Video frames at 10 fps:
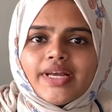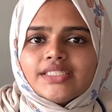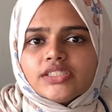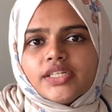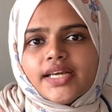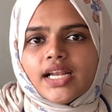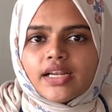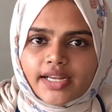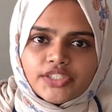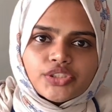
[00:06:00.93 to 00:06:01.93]
to
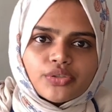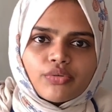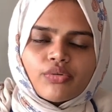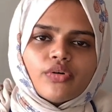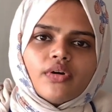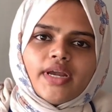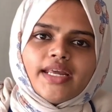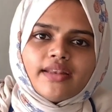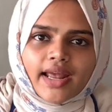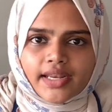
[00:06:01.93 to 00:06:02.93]
HDL ratio.
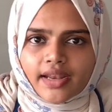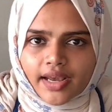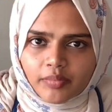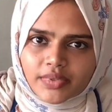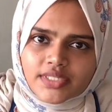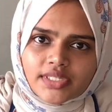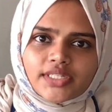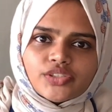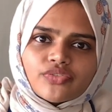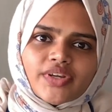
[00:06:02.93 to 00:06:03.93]
In
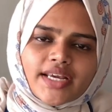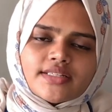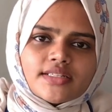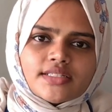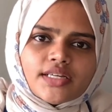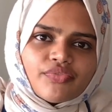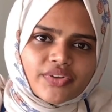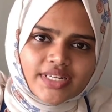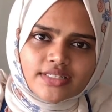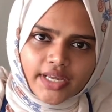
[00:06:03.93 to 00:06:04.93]
99% of cases, if
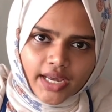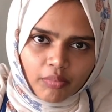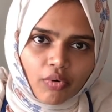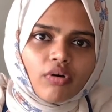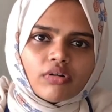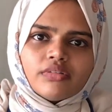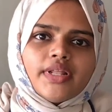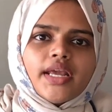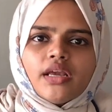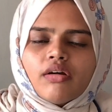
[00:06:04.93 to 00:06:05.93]
it is above
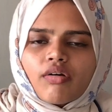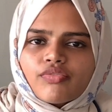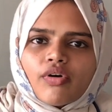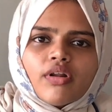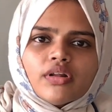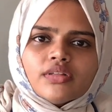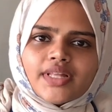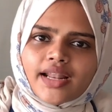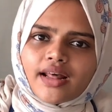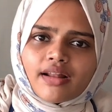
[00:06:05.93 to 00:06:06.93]
3 or 4,
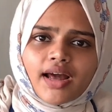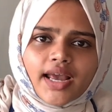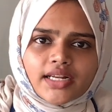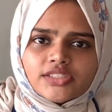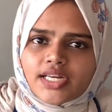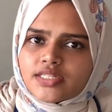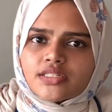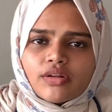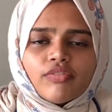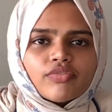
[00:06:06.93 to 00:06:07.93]
there are higher
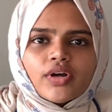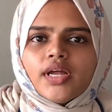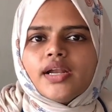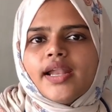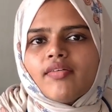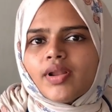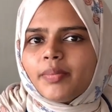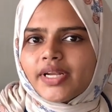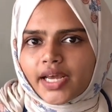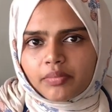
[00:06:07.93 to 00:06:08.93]
chances of
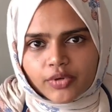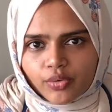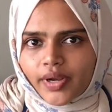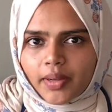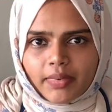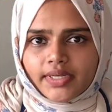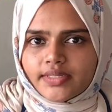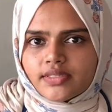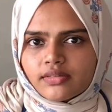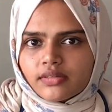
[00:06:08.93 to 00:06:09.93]
developing type 2
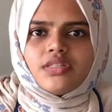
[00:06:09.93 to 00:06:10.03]
diabetes.